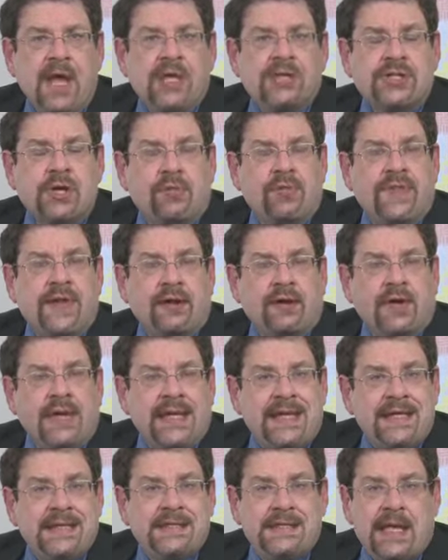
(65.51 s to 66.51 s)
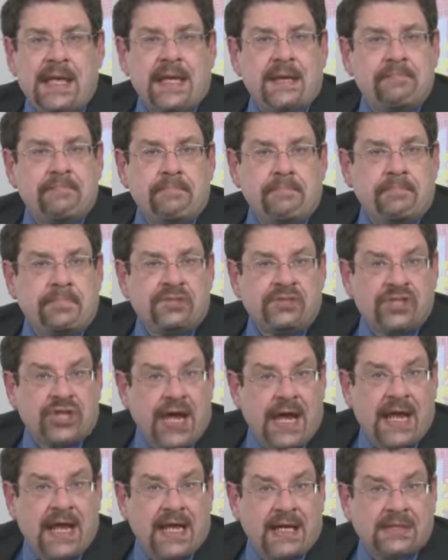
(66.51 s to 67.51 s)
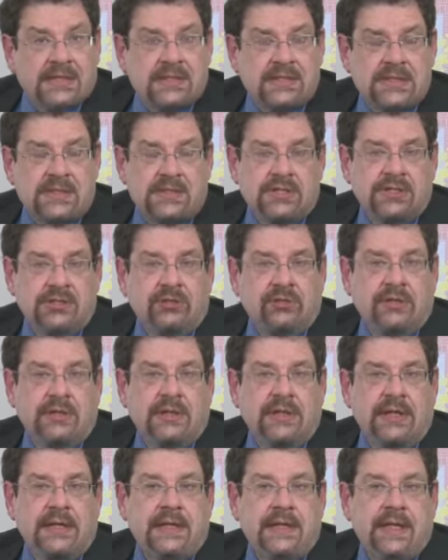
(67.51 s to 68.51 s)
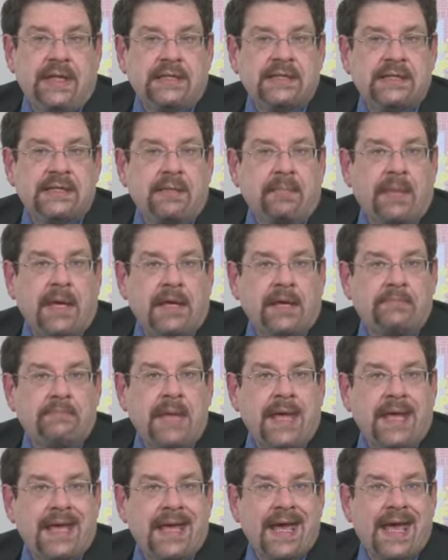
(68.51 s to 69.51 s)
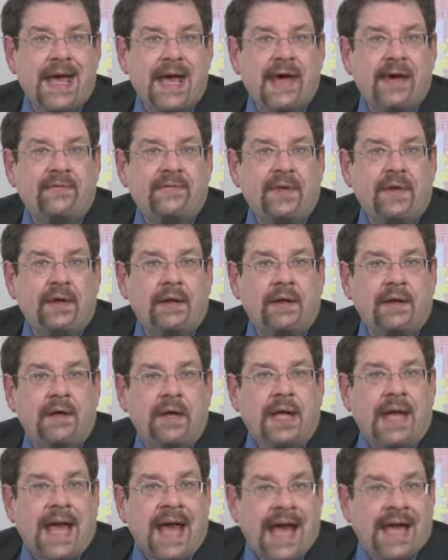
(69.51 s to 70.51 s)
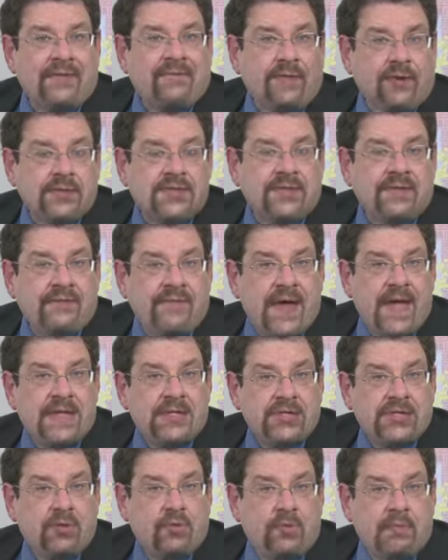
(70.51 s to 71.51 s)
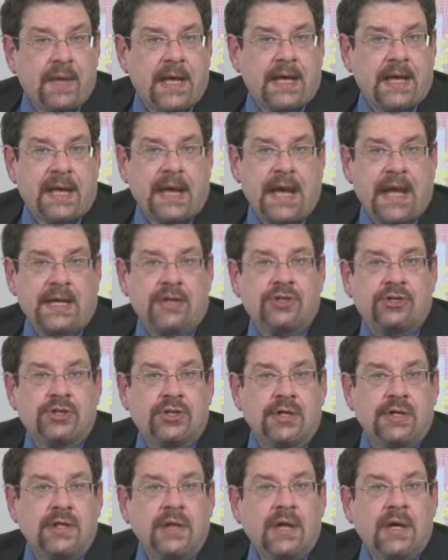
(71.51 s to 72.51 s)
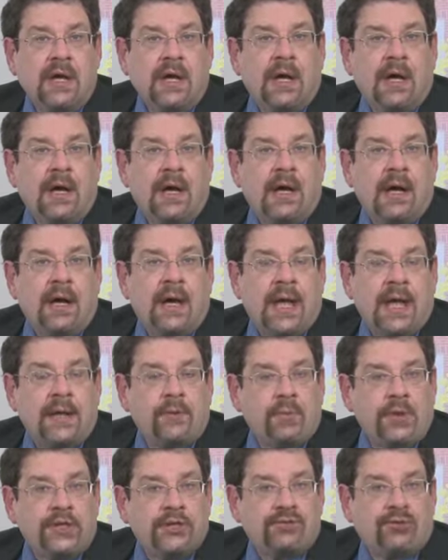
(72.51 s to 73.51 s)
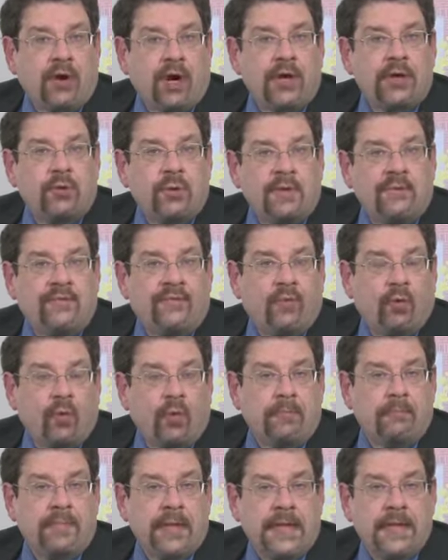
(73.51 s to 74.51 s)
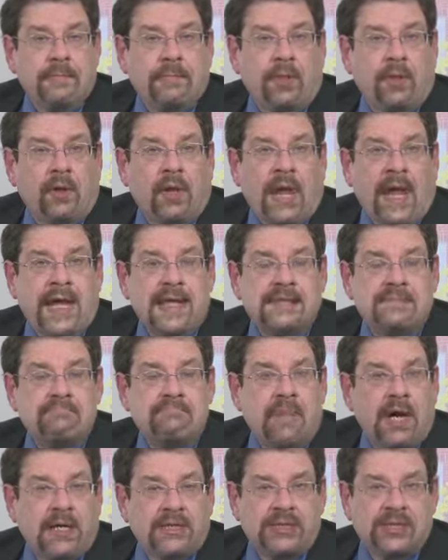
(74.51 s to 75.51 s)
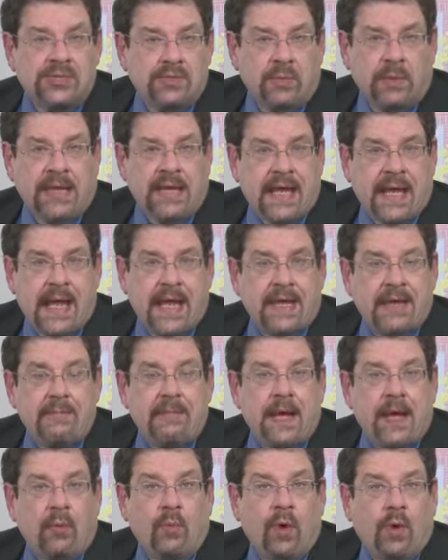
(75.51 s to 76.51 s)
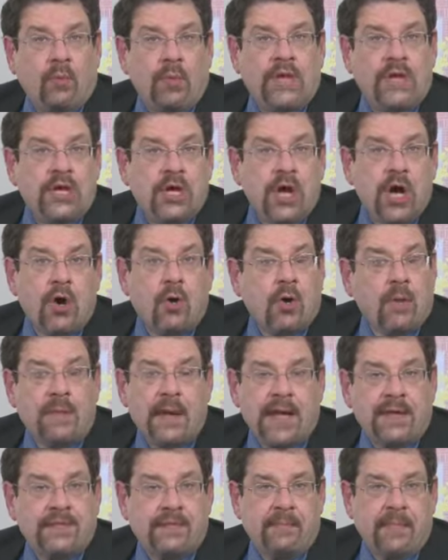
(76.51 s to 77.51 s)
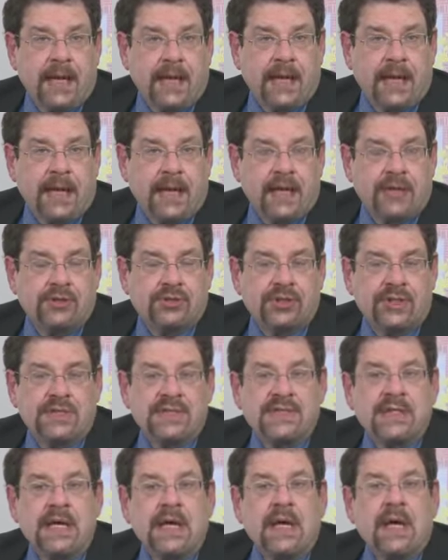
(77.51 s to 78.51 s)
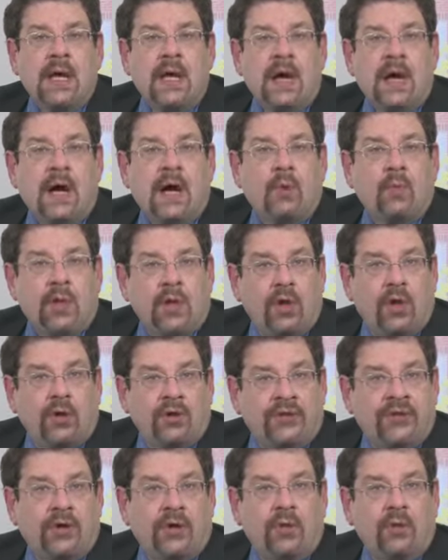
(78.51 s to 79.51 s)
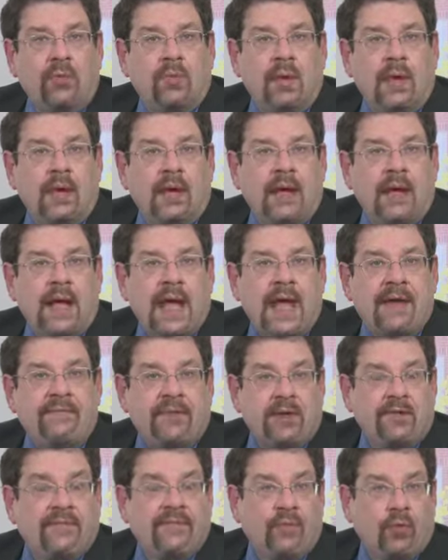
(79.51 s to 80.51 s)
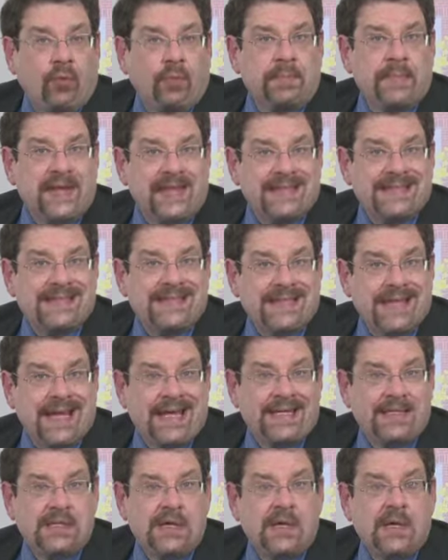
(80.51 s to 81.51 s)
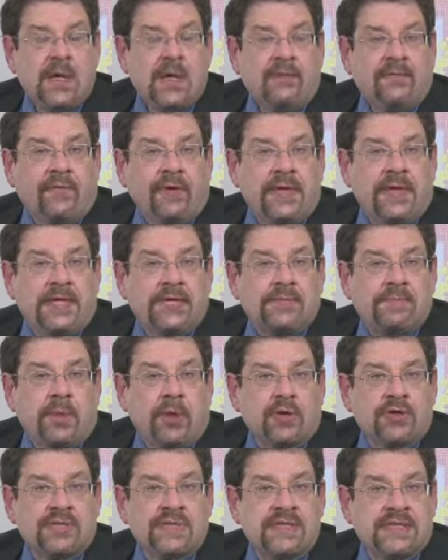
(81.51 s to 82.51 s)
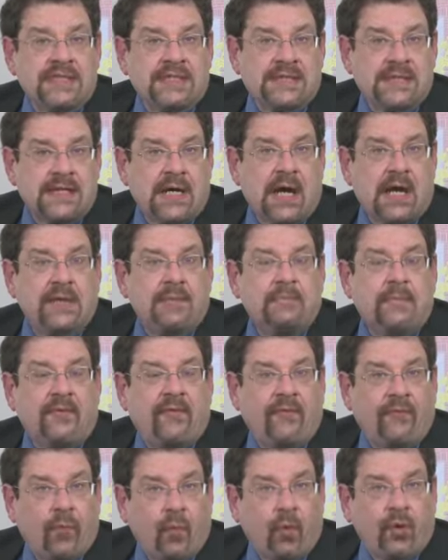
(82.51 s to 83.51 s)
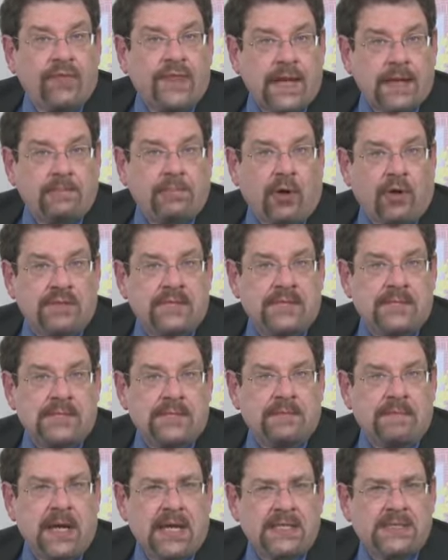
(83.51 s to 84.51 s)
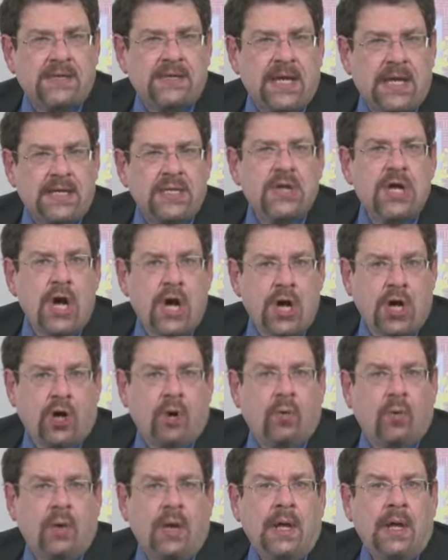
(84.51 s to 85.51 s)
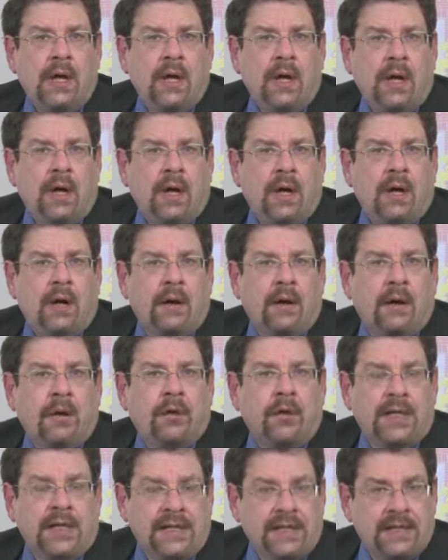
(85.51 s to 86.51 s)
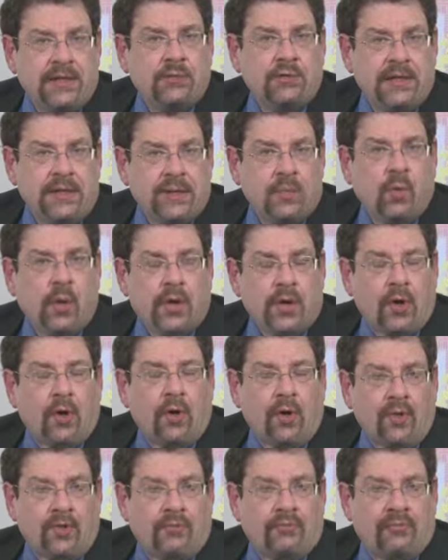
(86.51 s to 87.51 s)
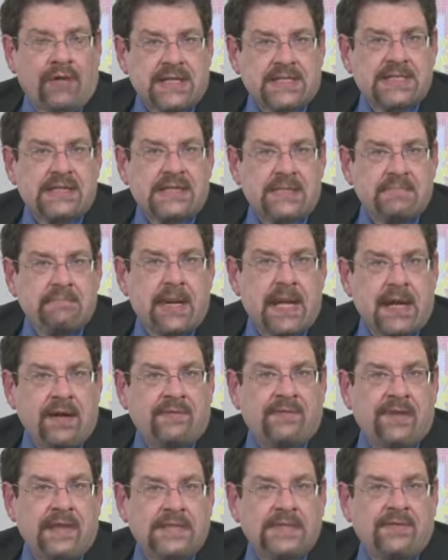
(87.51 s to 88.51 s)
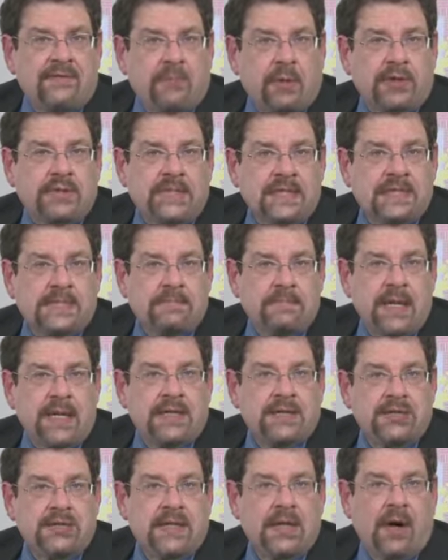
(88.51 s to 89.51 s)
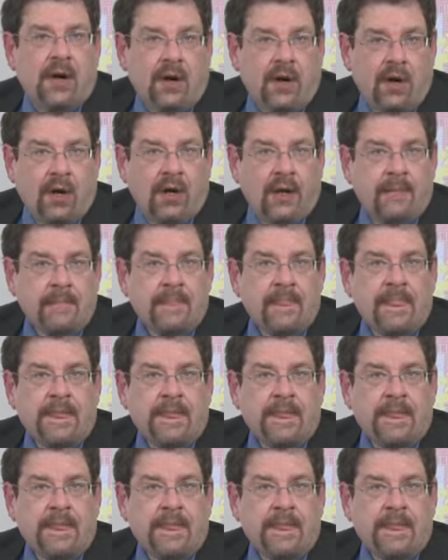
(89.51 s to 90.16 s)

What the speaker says: So there is a chance, certainly, that somebody may have an adverse event to a medication, and we try to inform people as much as we can about what we know about the medications. We'll also have an informed consent for each person to sign before they participate, so they know clearly what all the risks and benefits of participation are.